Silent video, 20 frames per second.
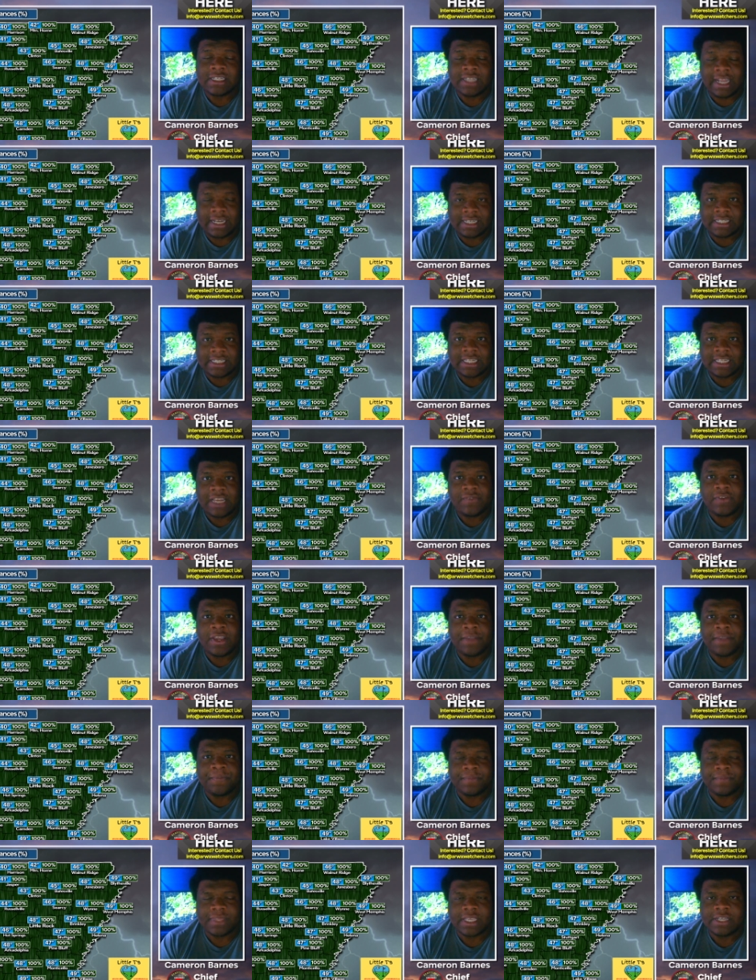late this
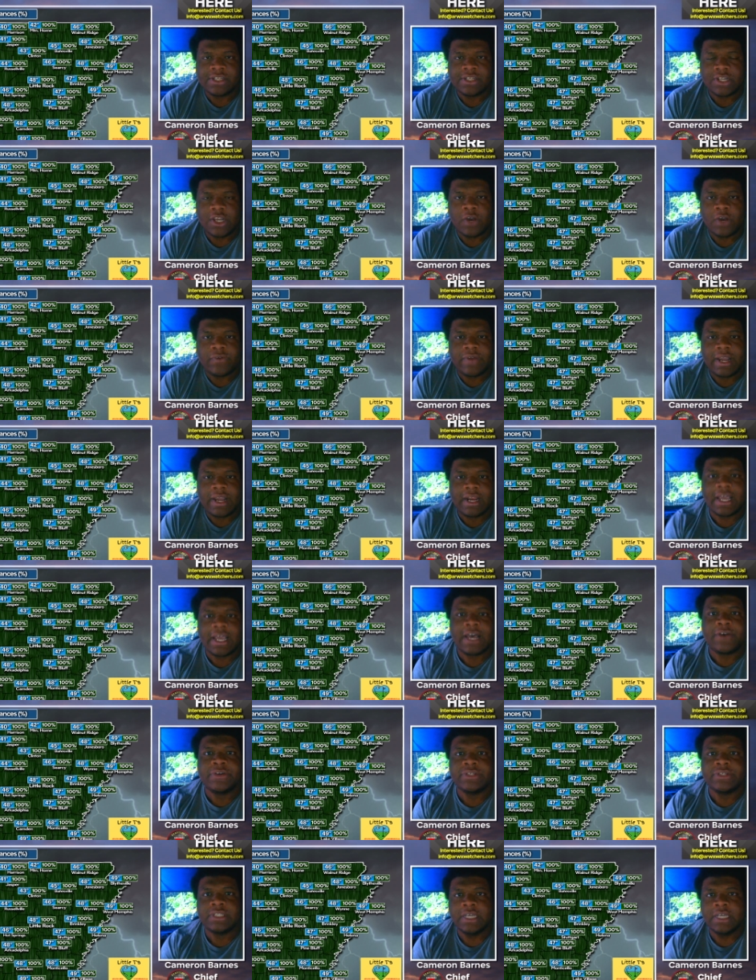evening, into the overnight hours.